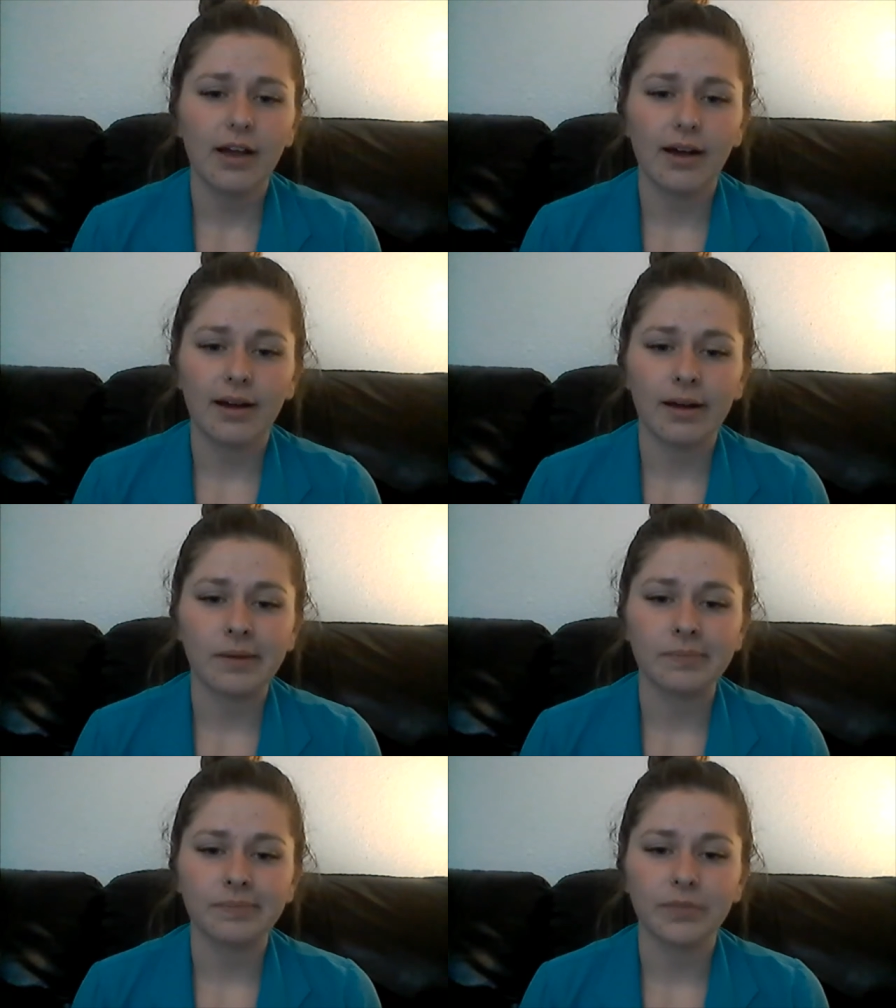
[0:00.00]

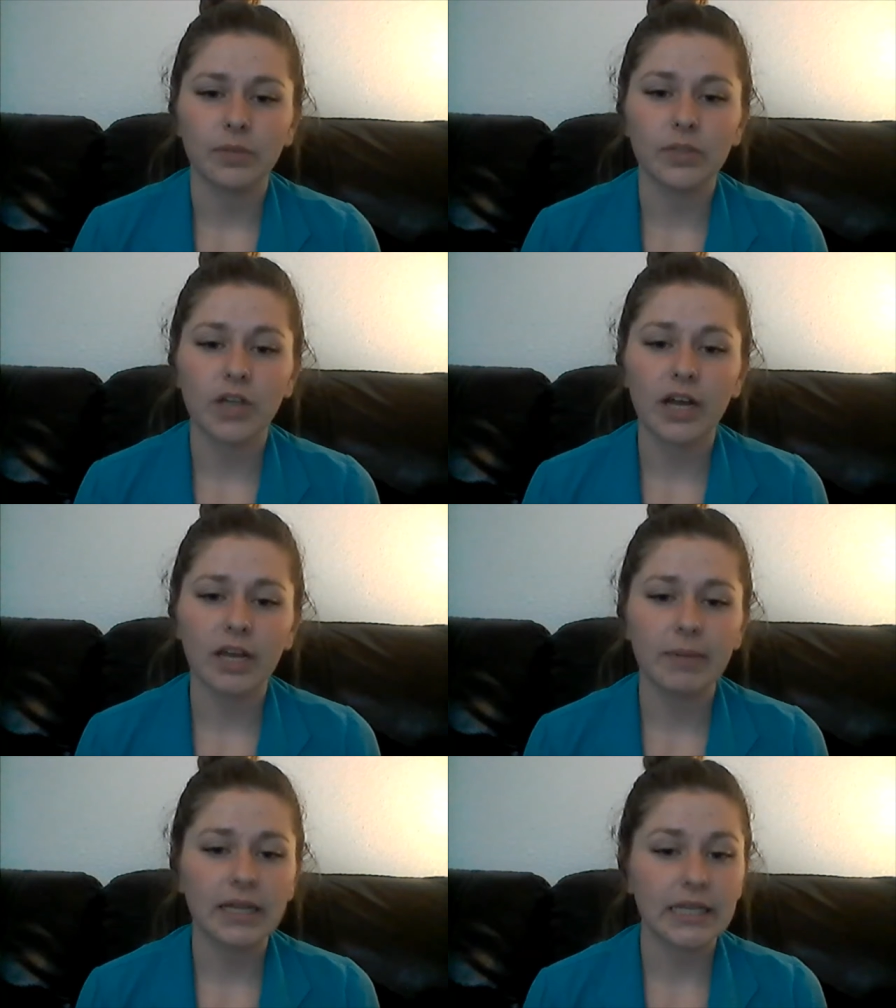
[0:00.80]
Um, when talking
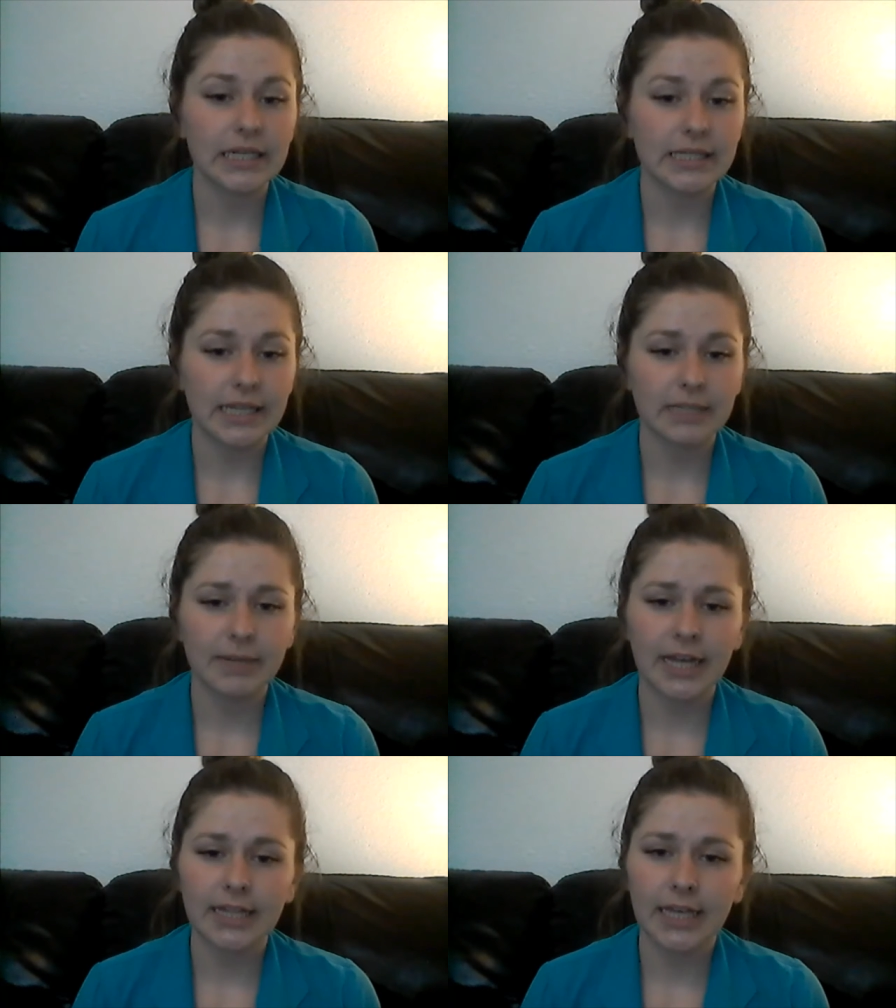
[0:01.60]
about the
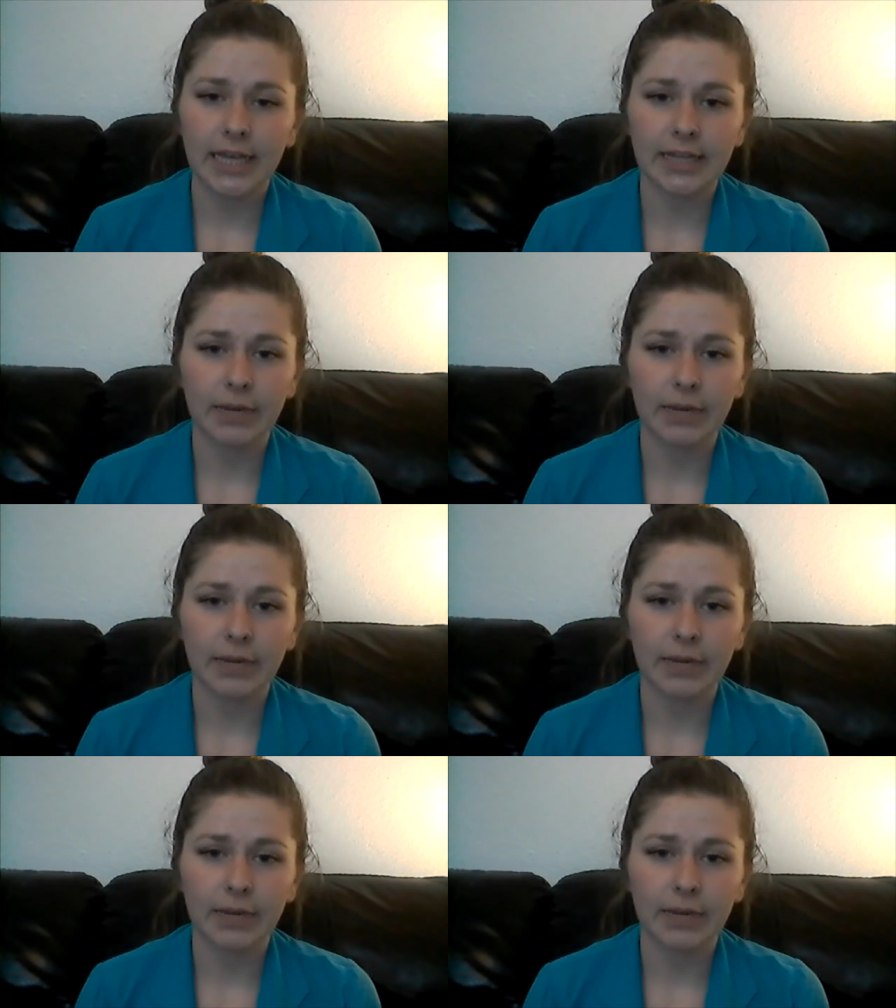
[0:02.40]
assessment at the end,